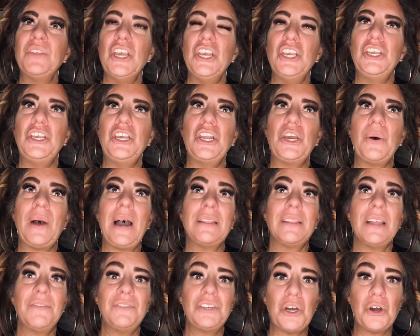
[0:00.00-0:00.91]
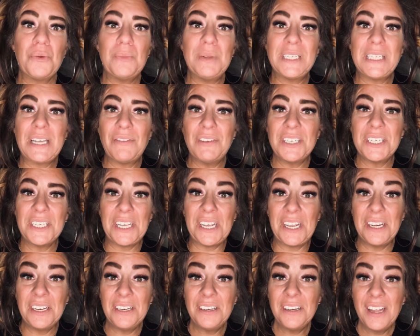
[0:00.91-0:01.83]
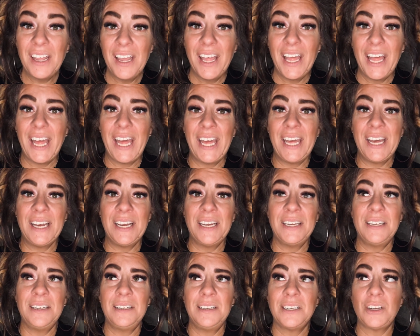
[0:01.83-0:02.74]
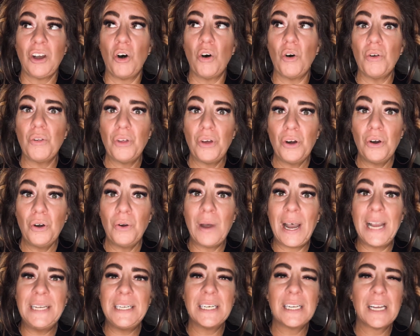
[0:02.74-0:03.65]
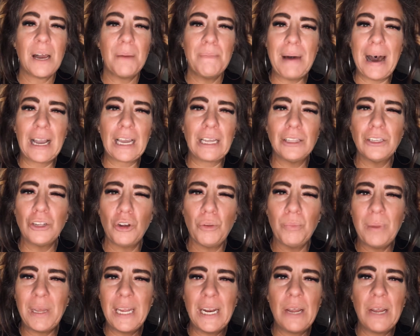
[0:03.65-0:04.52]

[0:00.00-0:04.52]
You know, I left home at 17, and although I did come back a little bit,